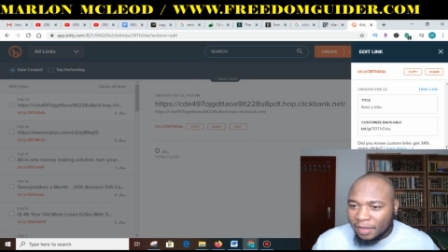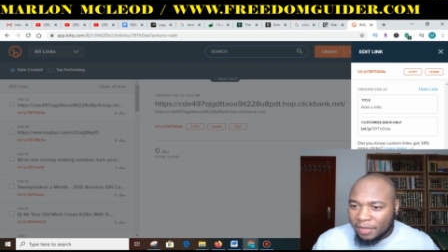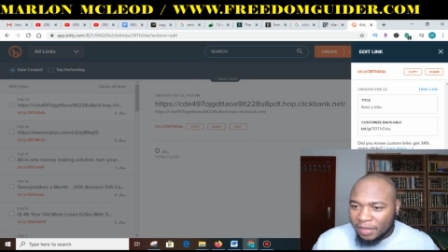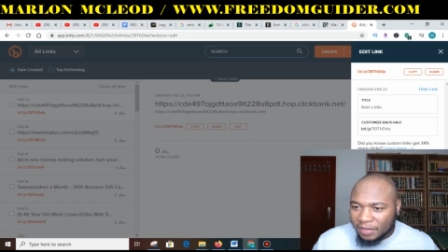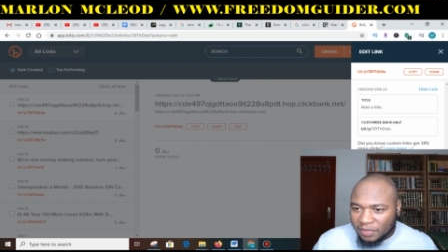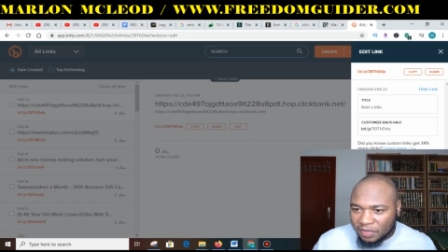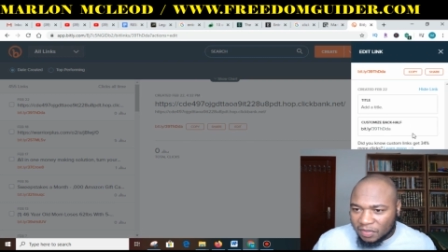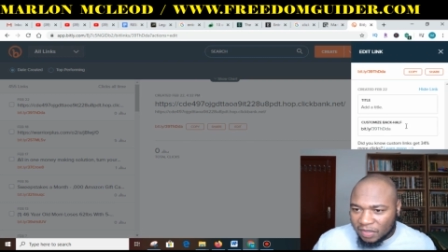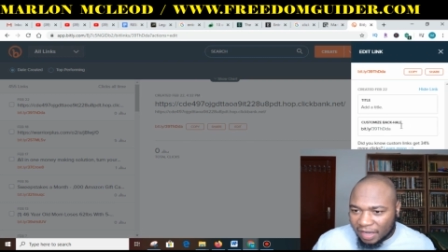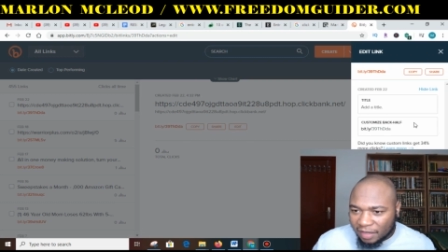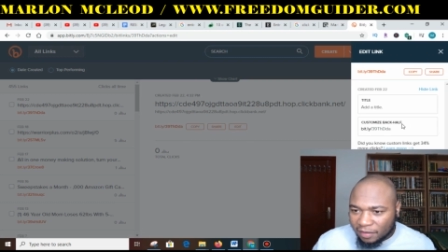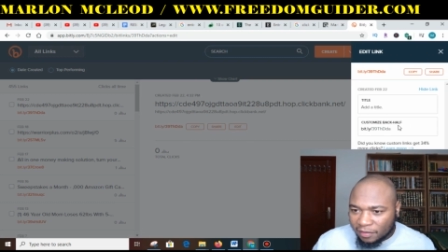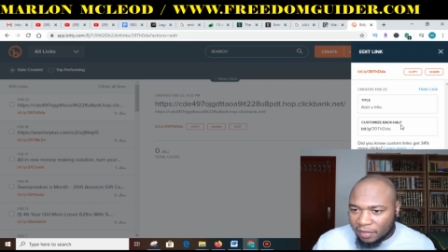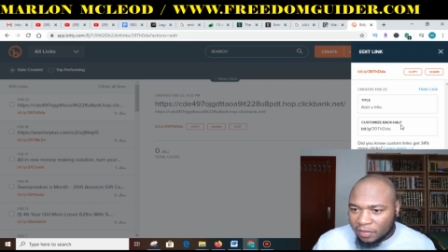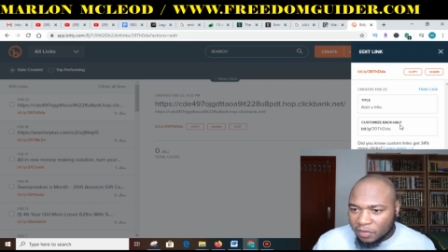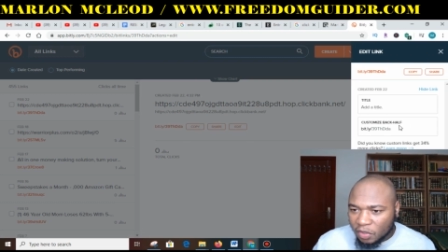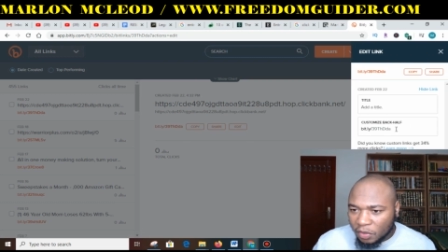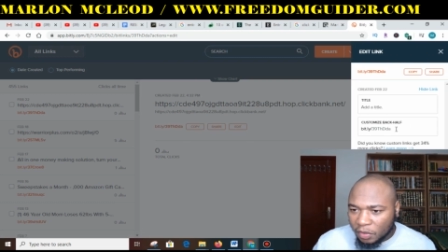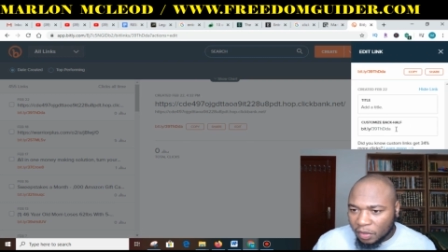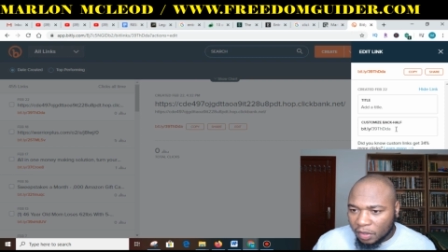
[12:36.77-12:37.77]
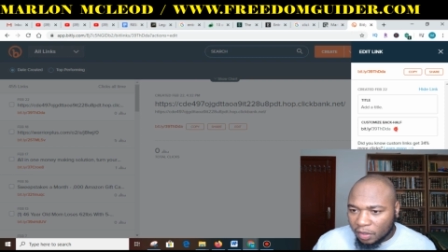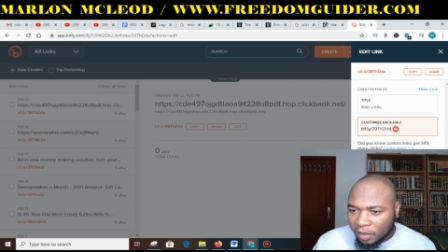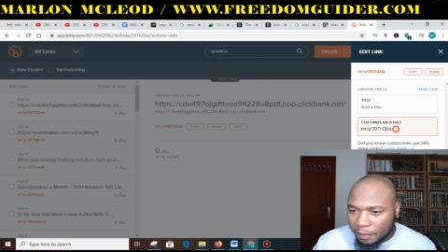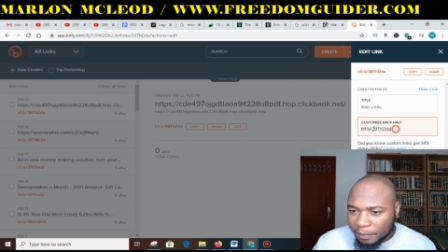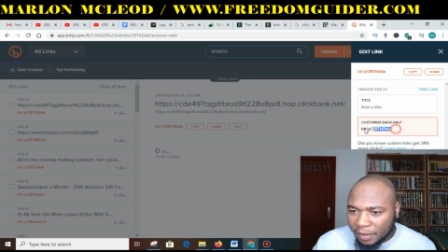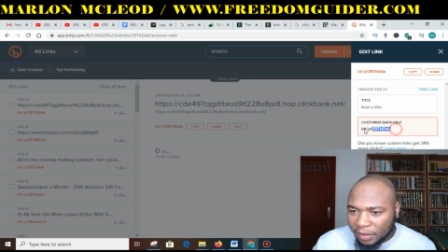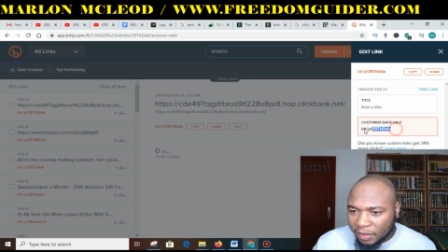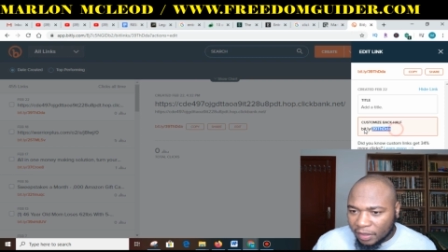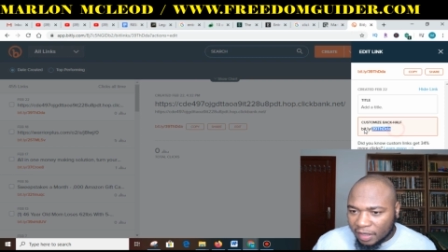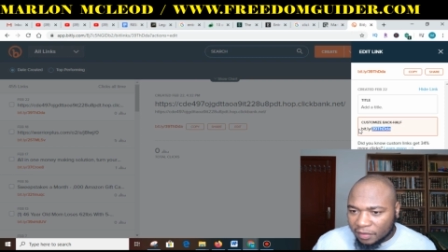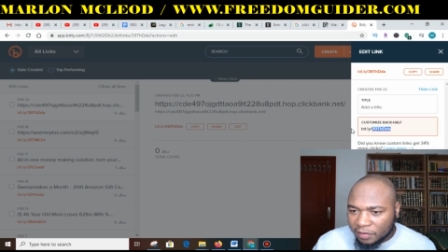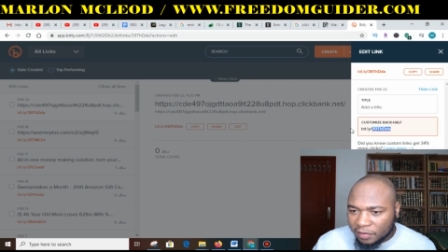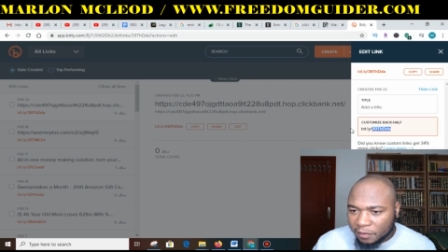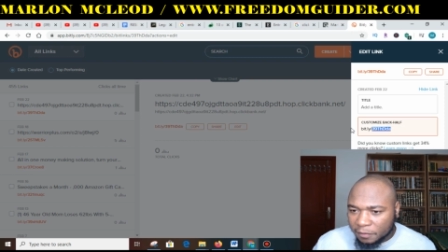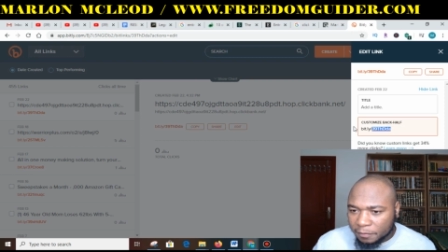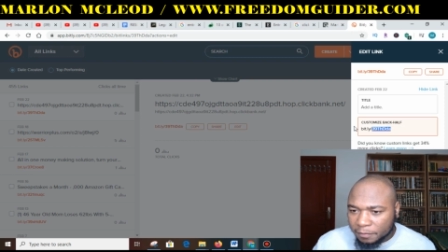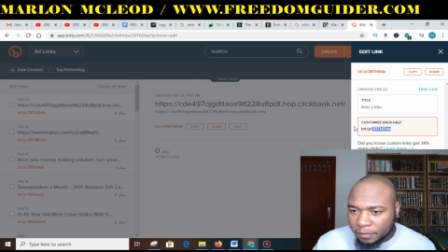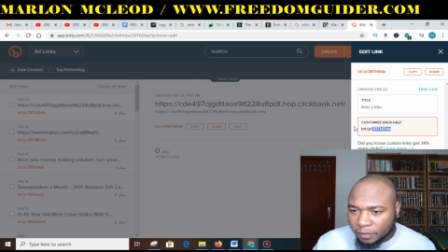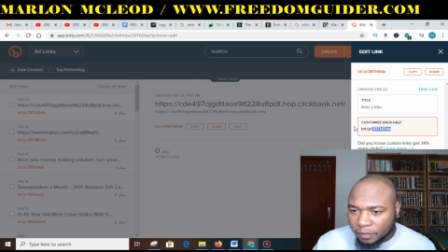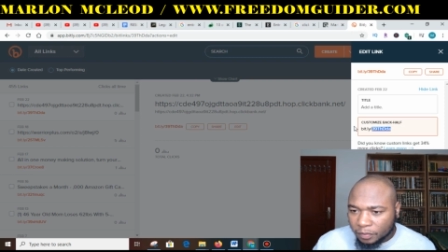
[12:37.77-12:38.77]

This is it. So you're going to copy this.